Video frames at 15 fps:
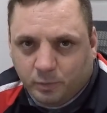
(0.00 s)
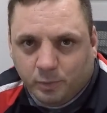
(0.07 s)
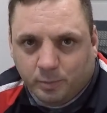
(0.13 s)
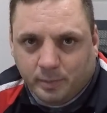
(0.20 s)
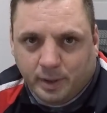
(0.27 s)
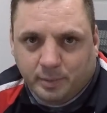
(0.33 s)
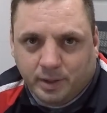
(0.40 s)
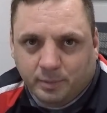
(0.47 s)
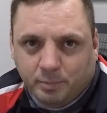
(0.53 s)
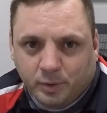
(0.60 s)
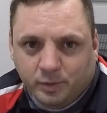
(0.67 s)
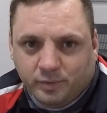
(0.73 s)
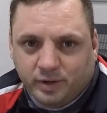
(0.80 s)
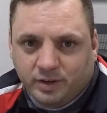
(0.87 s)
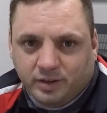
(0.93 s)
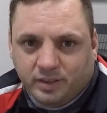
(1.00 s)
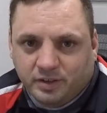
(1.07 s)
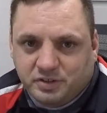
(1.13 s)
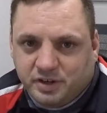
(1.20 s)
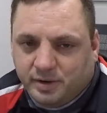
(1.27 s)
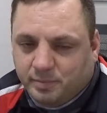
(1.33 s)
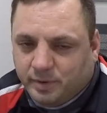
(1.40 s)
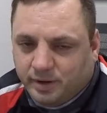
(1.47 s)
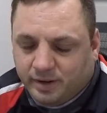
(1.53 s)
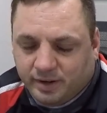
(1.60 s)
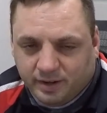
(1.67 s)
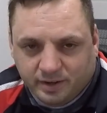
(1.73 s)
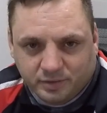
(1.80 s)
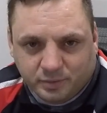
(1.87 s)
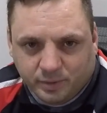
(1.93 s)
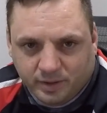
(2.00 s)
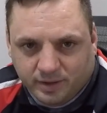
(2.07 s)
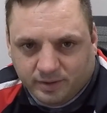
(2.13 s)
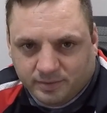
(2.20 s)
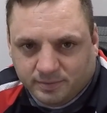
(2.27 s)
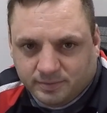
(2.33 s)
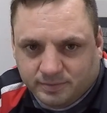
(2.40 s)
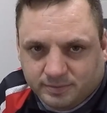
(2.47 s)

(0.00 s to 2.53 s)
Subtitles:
we'll maybe move into the jet market as well.